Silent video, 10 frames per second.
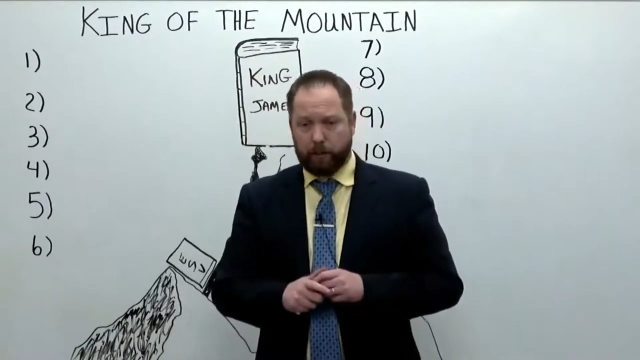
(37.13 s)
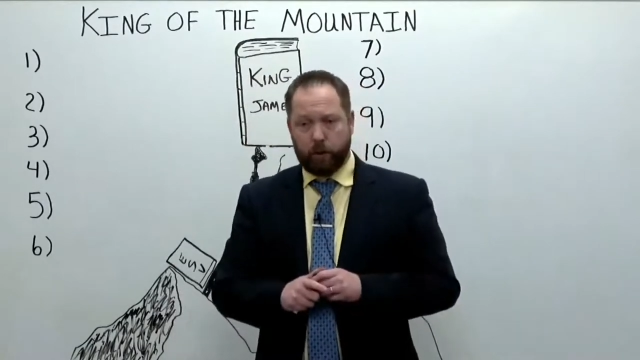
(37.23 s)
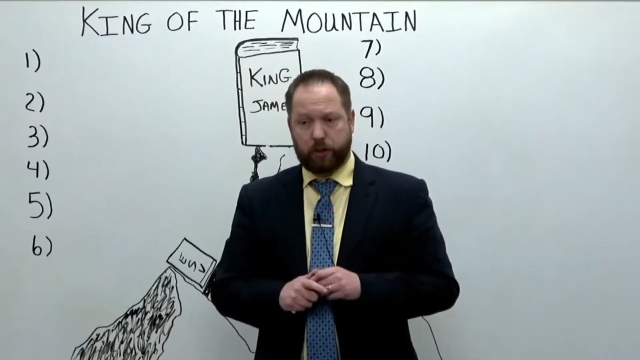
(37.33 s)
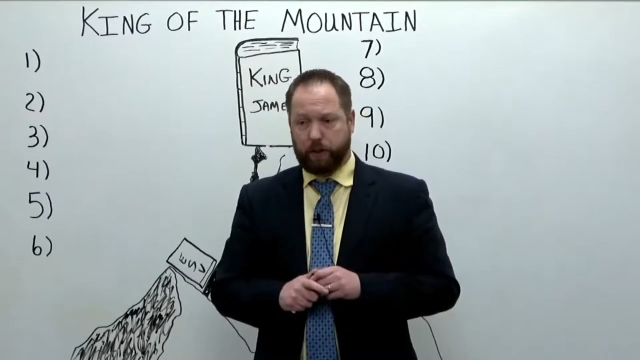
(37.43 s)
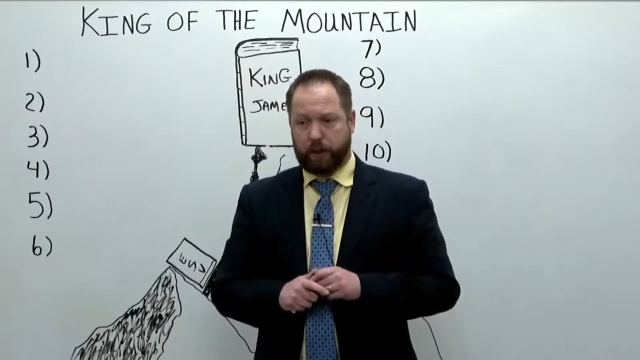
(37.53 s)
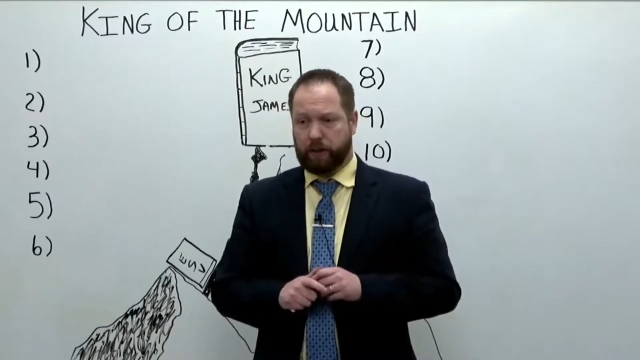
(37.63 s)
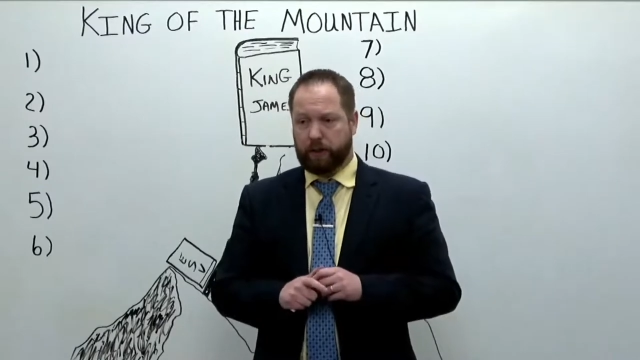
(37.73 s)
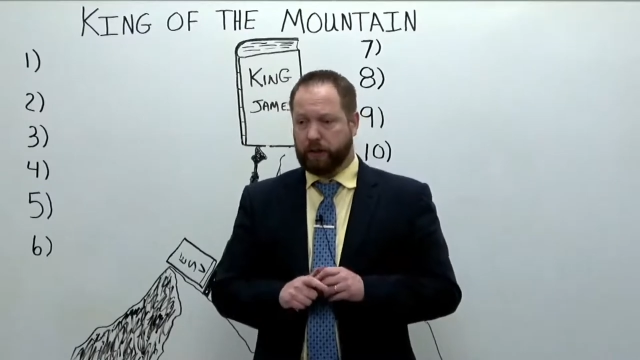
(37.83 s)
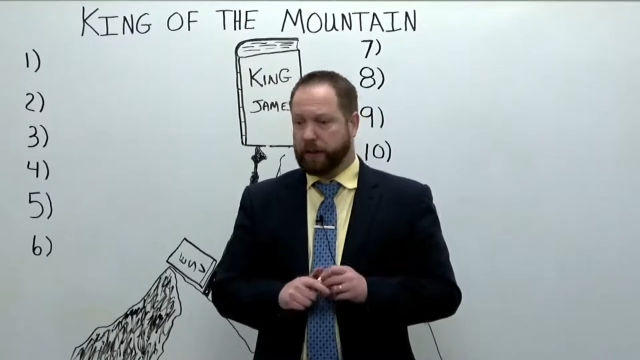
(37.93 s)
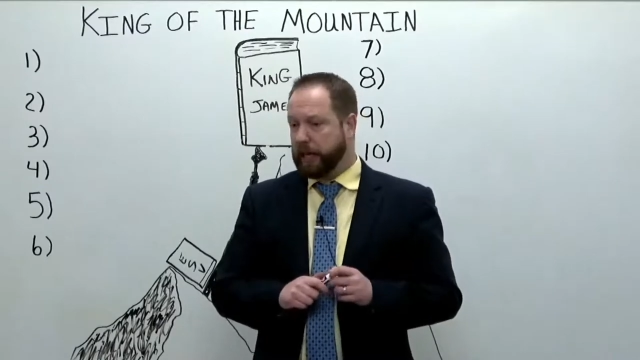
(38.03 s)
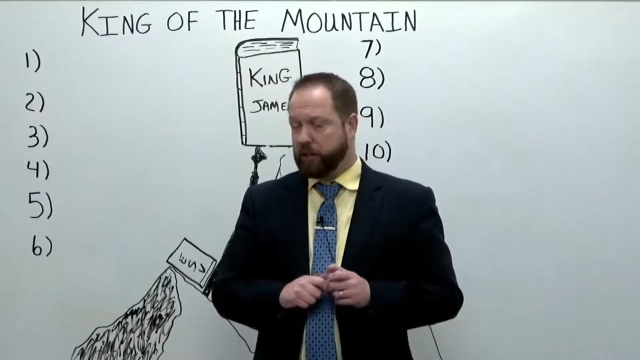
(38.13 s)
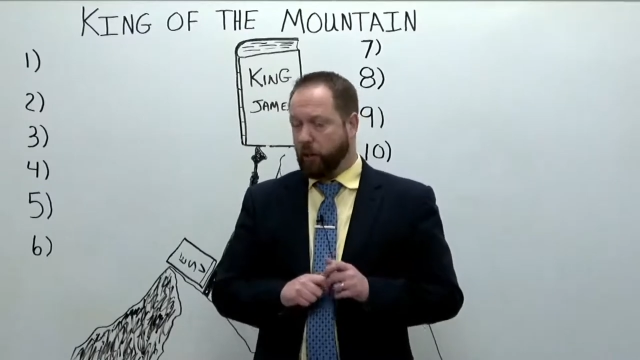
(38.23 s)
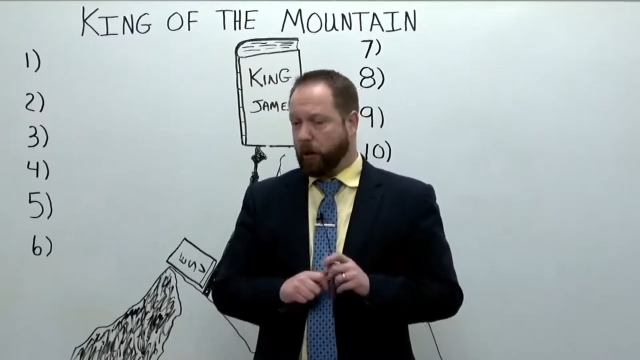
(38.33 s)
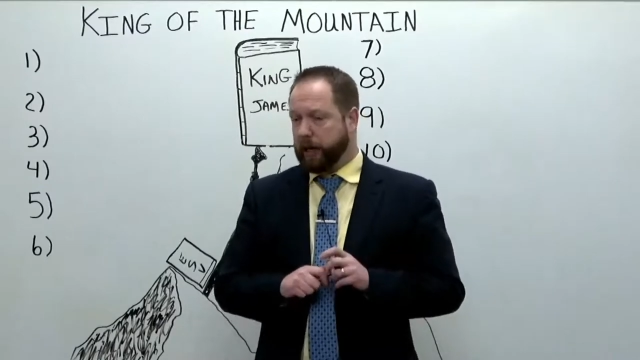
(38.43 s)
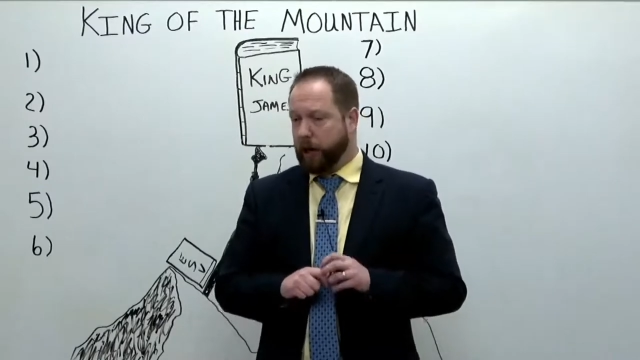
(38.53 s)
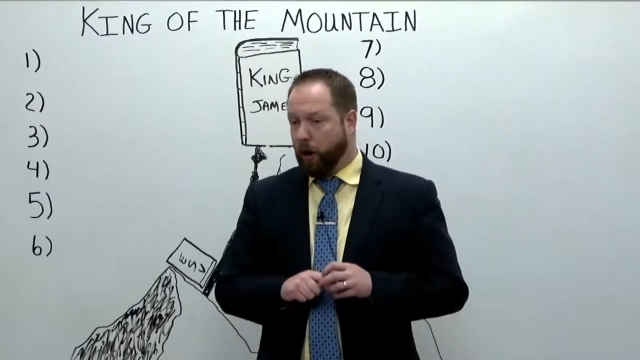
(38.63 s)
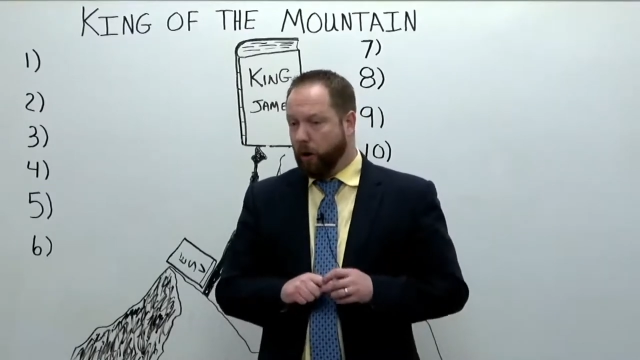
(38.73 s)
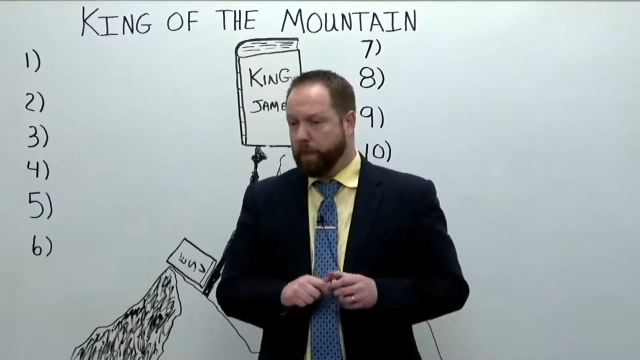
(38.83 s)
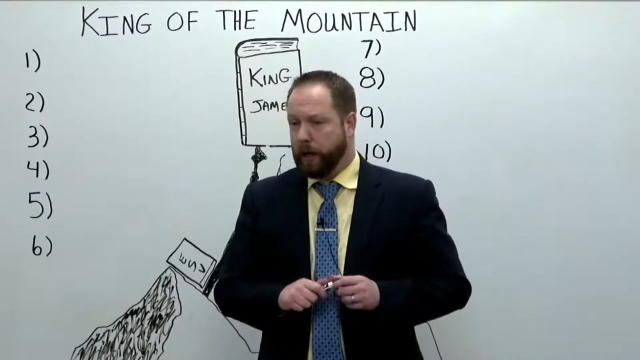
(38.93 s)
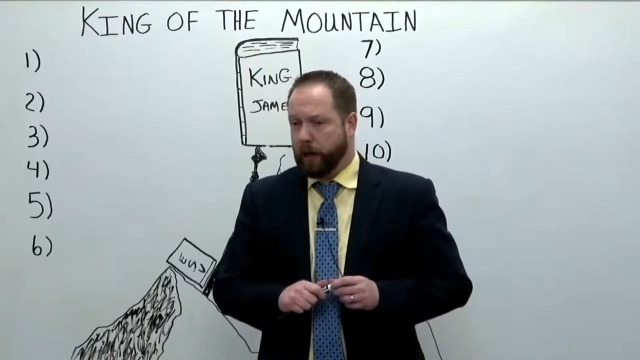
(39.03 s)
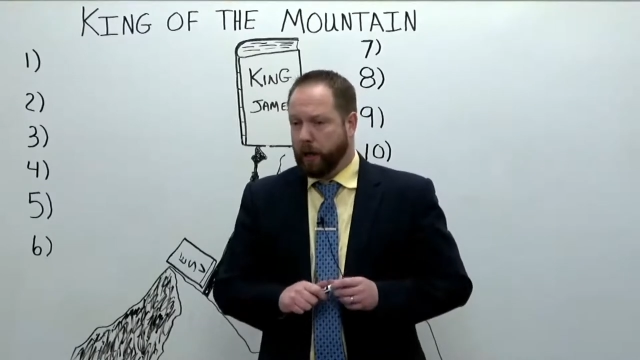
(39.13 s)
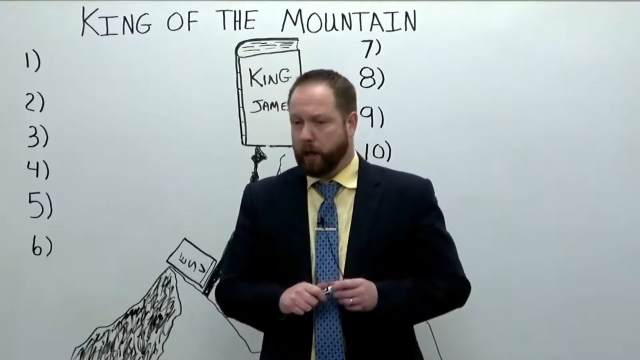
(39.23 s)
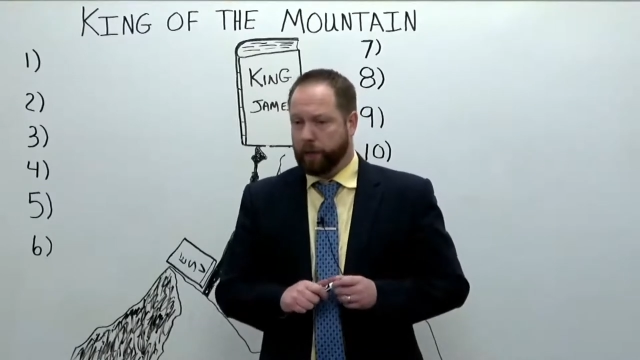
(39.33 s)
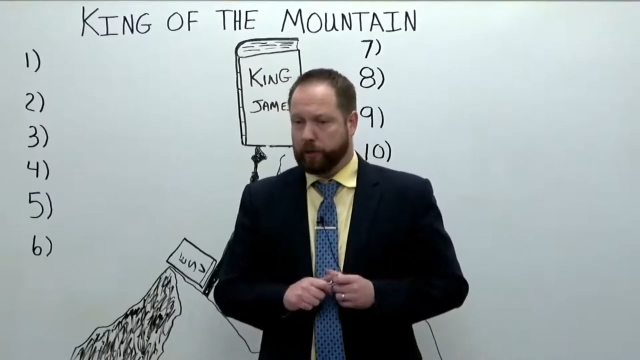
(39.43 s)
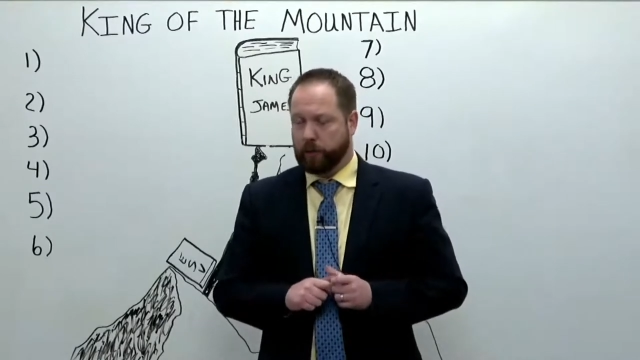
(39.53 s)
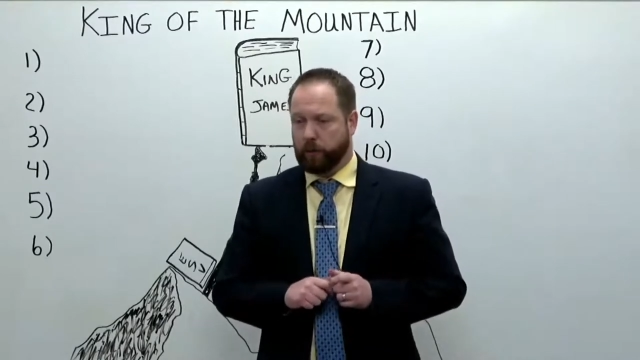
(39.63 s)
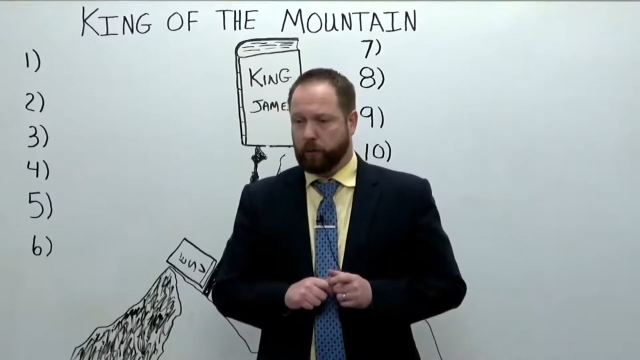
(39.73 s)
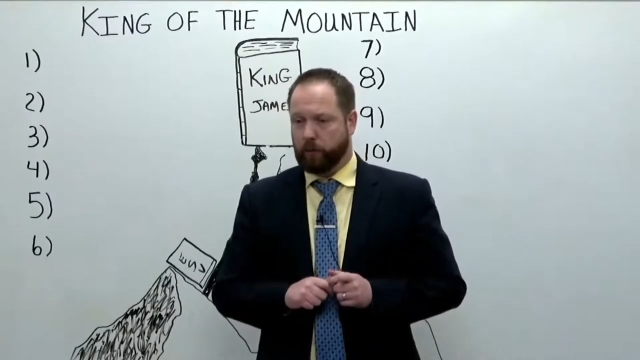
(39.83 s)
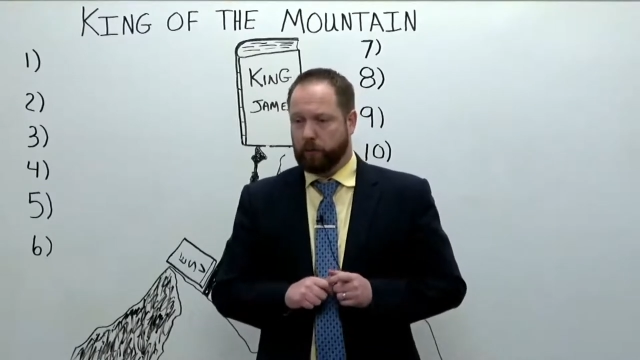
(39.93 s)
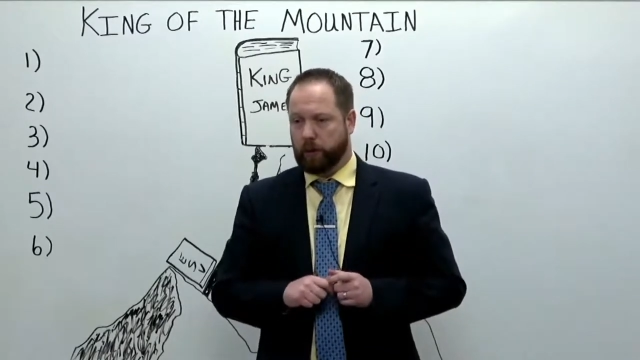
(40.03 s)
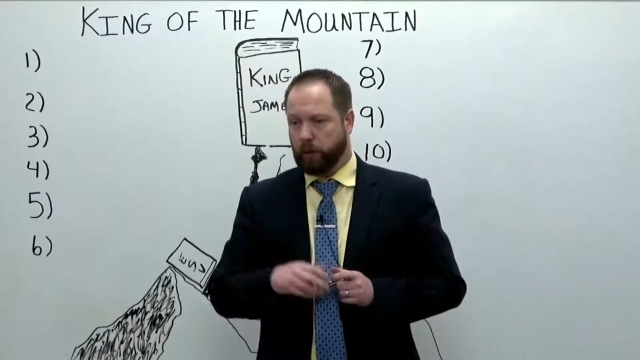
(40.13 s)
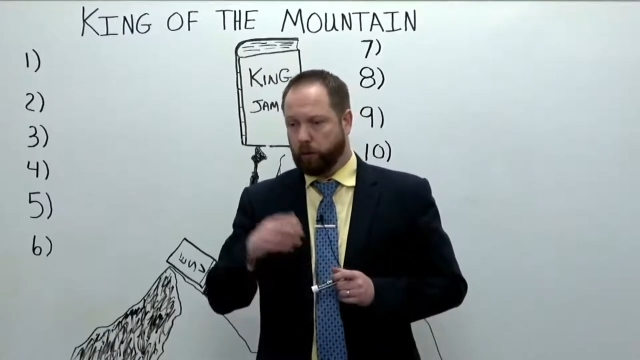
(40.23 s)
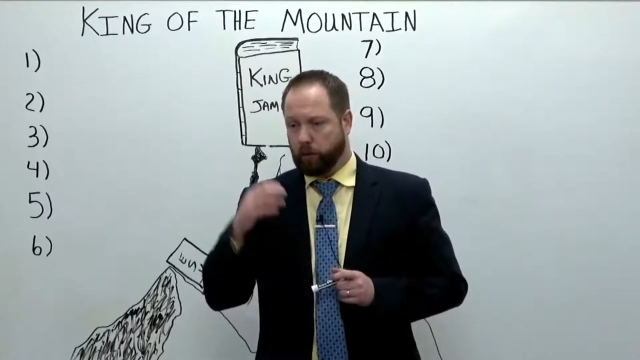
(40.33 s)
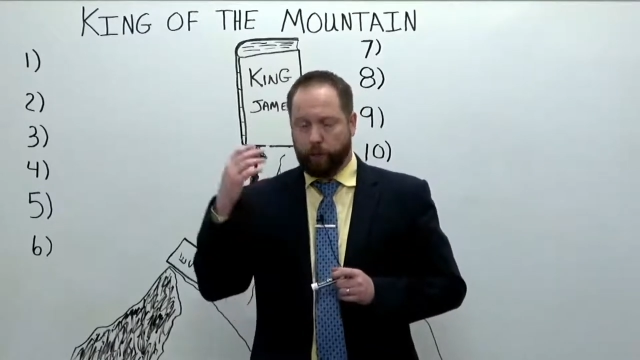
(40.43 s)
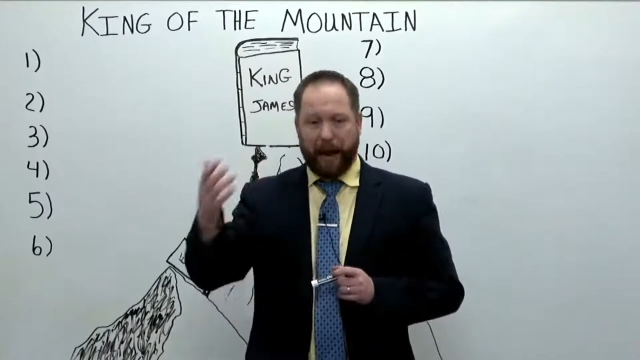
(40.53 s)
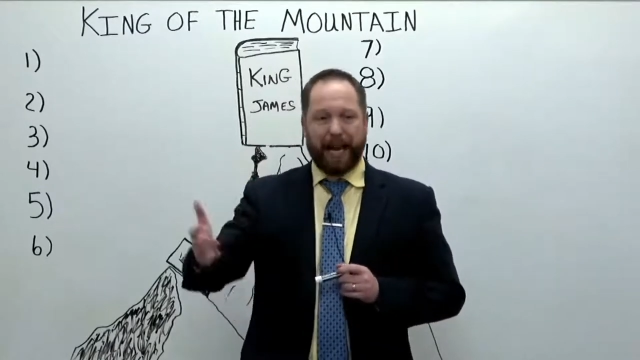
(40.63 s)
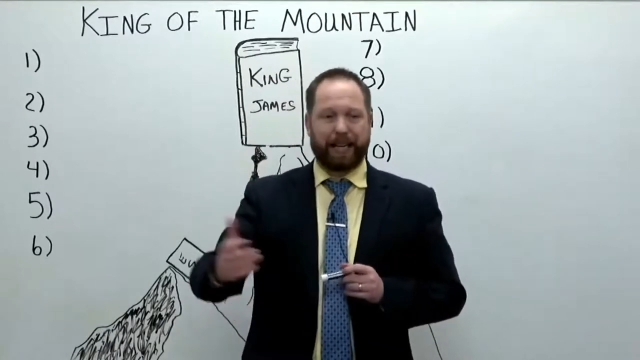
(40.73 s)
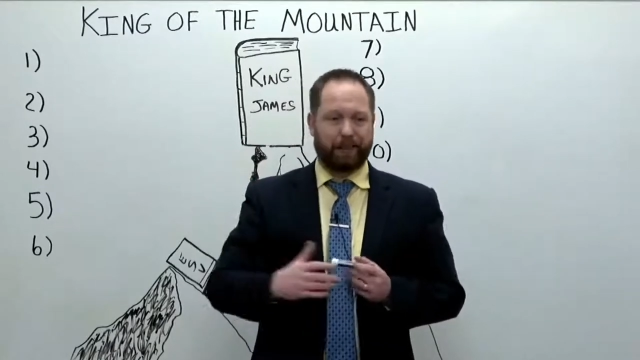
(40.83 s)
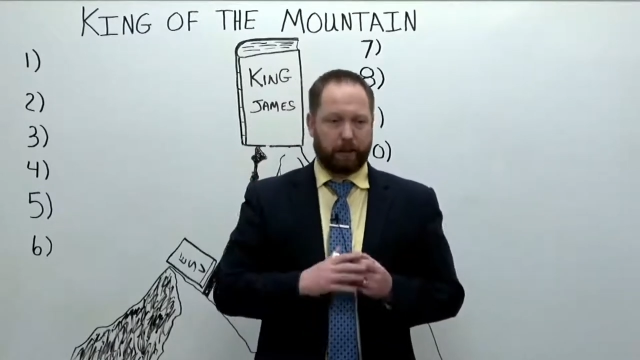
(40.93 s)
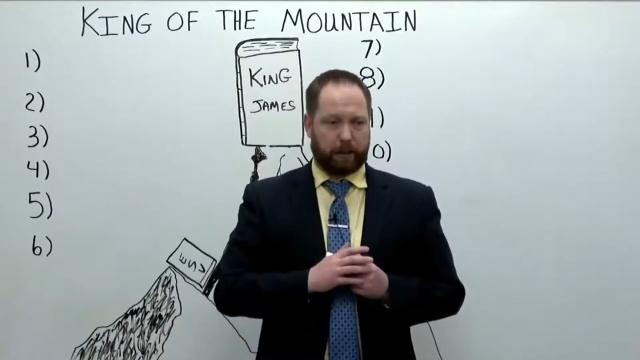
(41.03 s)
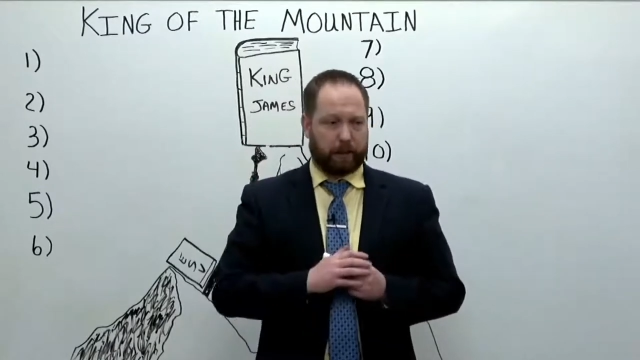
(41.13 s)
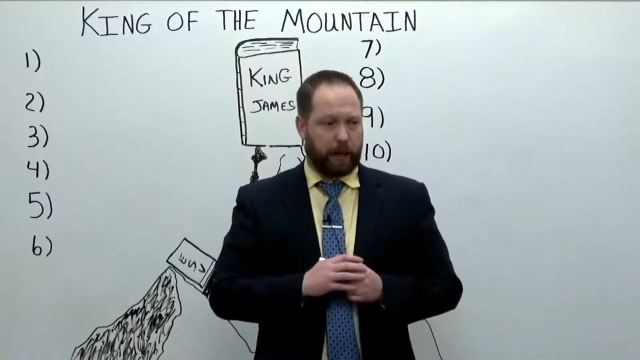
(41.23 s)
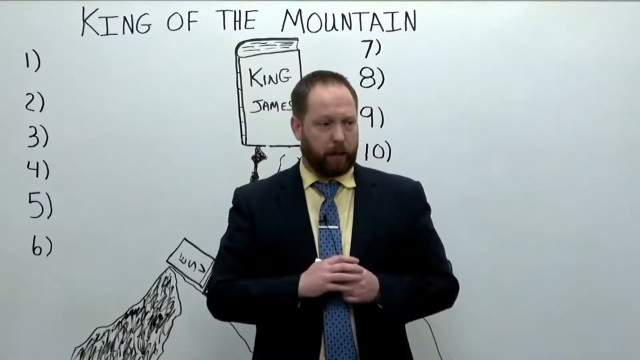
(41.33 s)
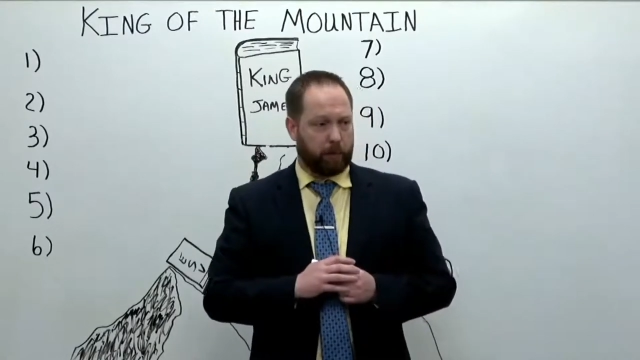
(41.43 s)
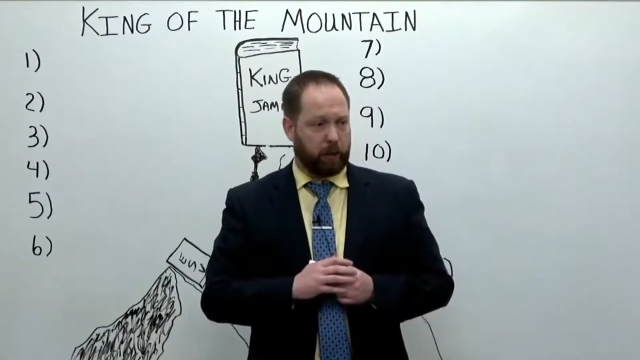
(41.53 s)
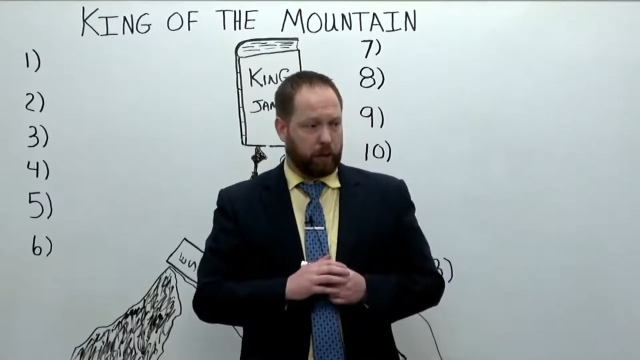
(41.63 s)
Most of it is things you already know, but you can, you know, go back and look at them.